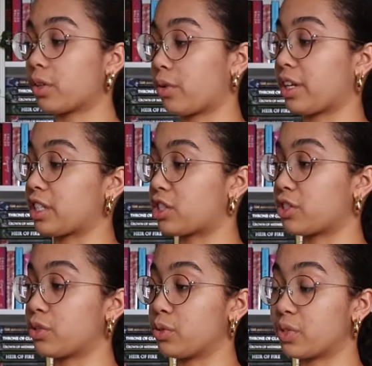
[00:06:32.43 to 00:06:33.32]
going
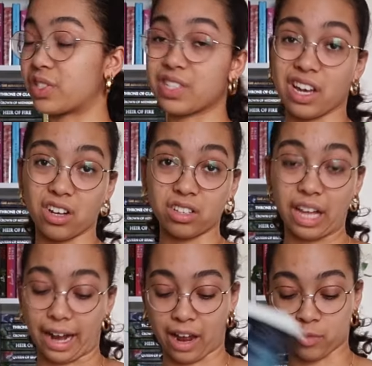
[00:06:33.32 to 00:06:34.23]
to sell
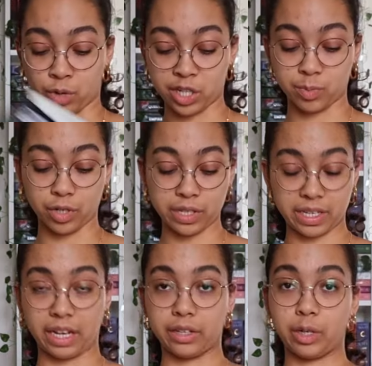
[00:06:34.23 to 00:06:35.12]
at Half Price Books,
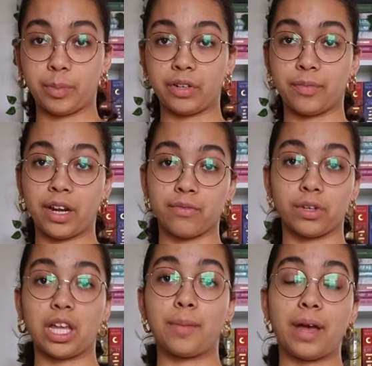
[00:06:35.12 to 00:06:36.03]
get a little bit of money
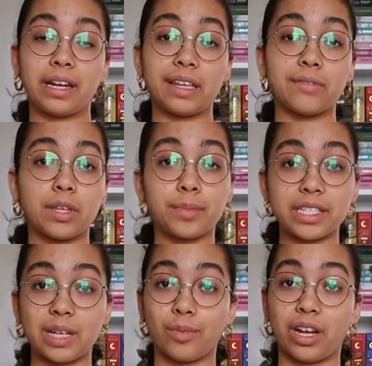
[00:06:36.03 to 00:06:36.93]
for them, and give them to
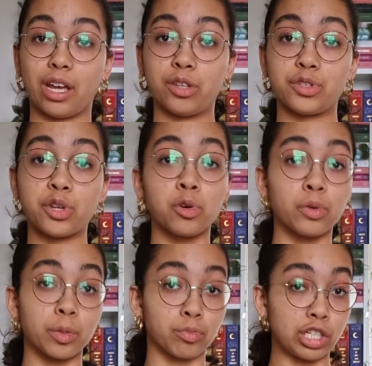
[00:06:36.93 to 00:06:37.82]
someone else who
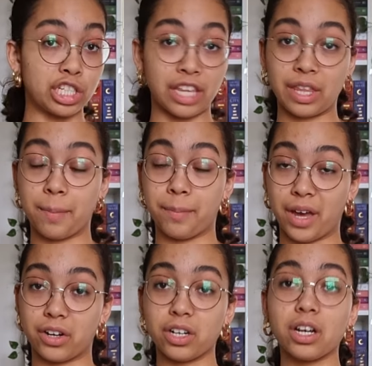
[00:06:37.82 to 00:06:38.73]
would appreciate them
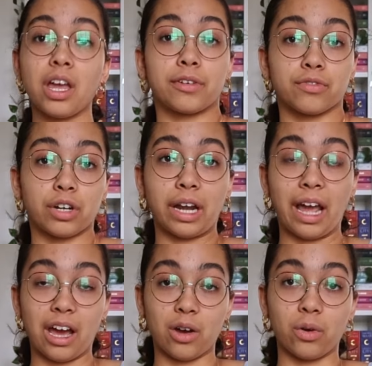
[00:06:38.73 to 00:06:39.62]
better. But for
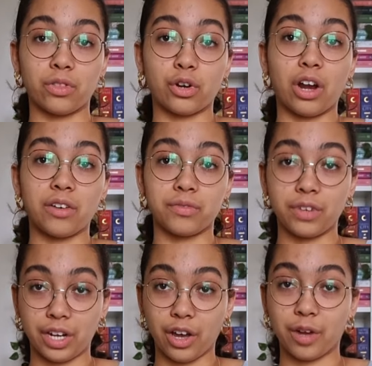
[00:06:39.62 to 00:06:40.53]
now, they're not
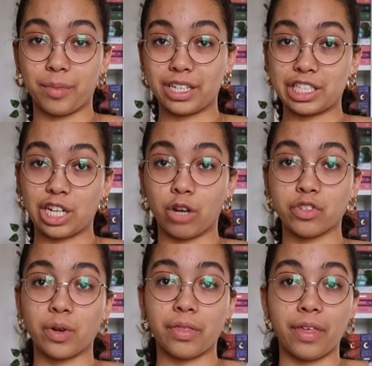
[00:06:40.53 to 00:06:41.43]
fitting on my shelf,
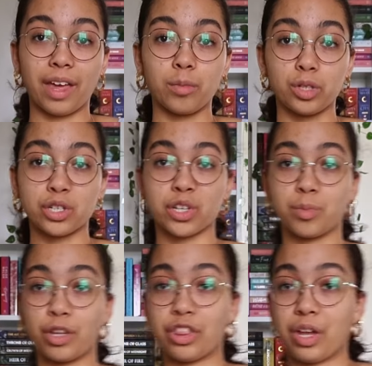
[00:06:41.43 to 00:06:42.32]
so I think I'm literally just going
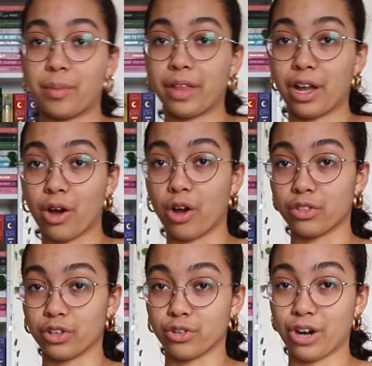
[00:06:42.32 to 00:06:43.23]
to put them like
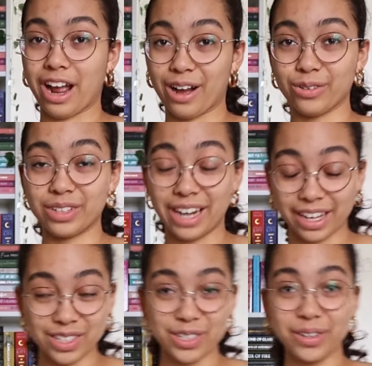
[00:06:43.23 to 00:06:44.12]
on the ground
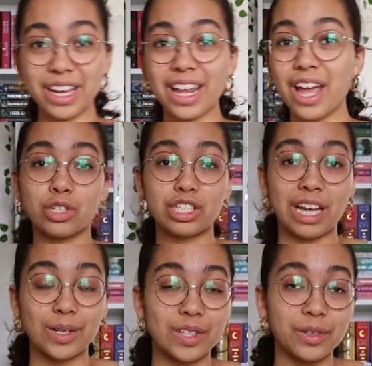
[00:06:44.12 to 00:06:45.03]
next to it, which
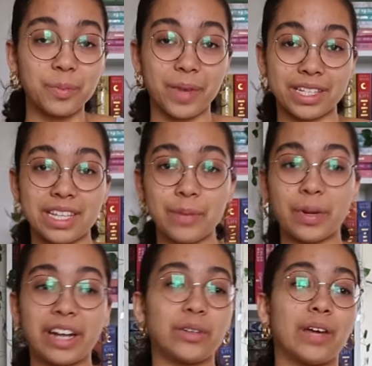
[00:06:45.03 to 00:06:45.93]
sounds a little messy,
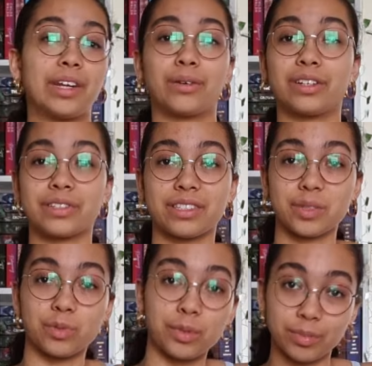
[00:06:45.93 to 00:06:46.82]
but I don't have anywhere else in
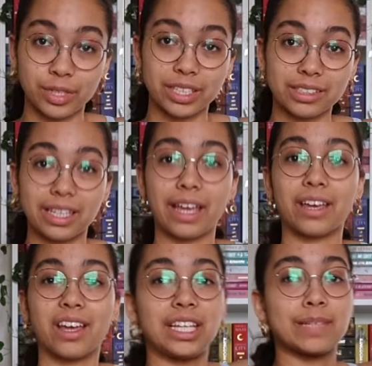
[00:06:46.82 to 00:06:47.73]
this room to put it.
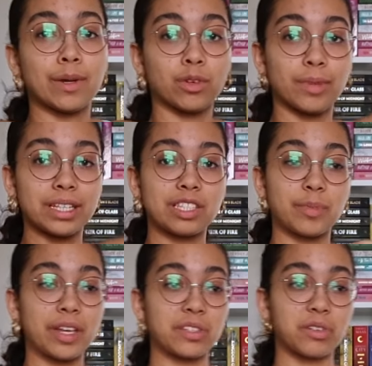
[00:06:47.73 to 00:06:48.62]
Like, that's my roommate's
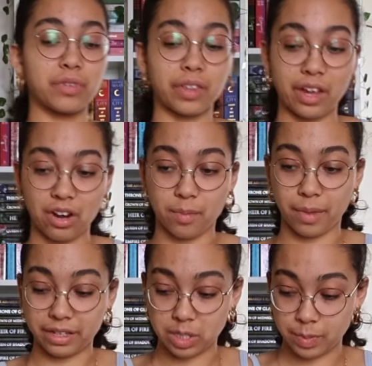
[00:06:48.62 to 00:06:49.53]
space over there.
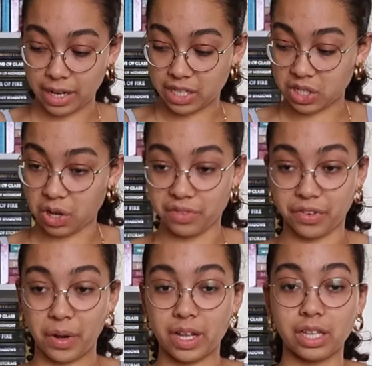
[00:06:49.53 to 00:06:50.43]
My space is all
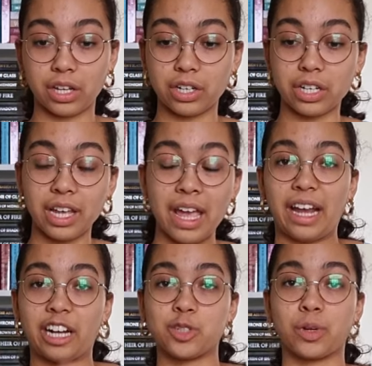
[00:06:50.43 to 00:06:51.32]
very cluttered,
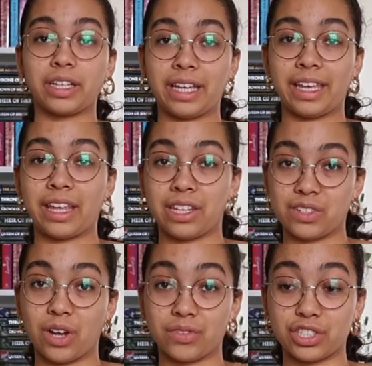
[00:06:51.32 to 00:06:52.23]
and I just want to like get
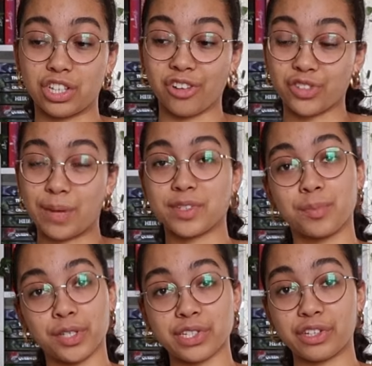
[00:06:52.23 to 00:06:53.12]
this off the shelf. So I'm just
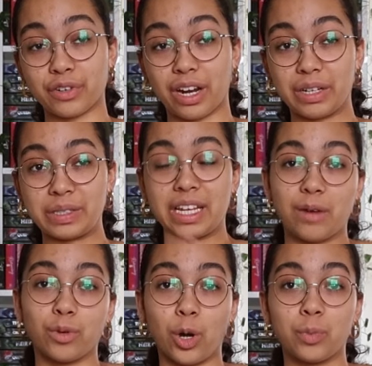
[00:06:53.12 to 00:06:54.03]
going to put this on the ground,
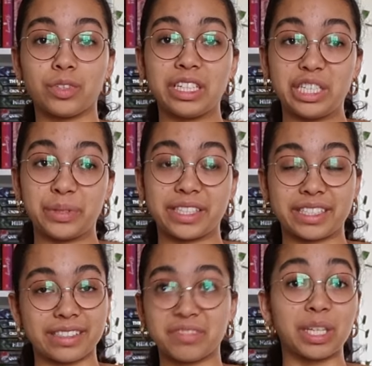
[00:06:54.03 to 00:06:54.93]
and we'll hopefully deal with
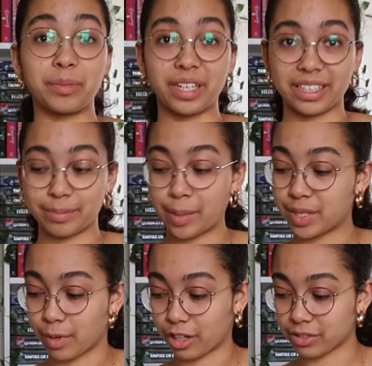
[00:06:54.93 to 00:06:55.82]
it someday. Maybe
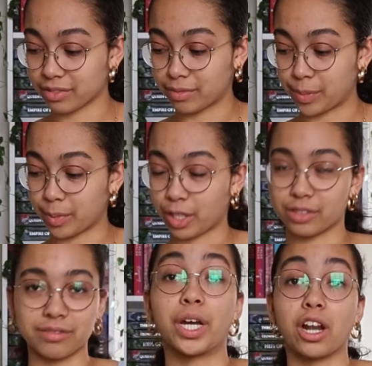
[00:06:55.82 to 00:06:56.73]
tomorrow.
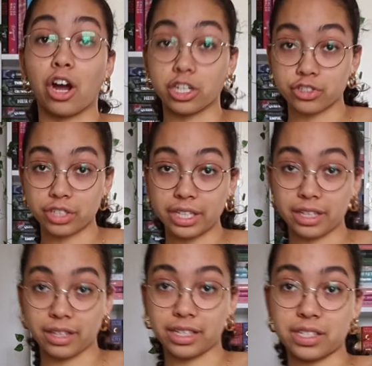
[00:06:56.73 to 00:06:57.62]
But Audrey,
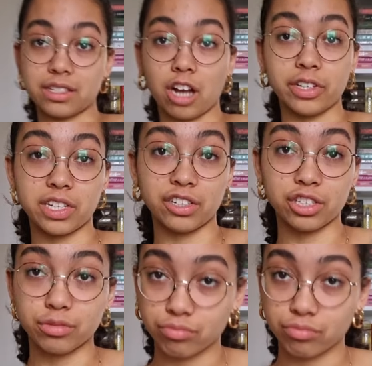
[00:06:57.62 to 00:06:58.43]
this Heartless Hunter,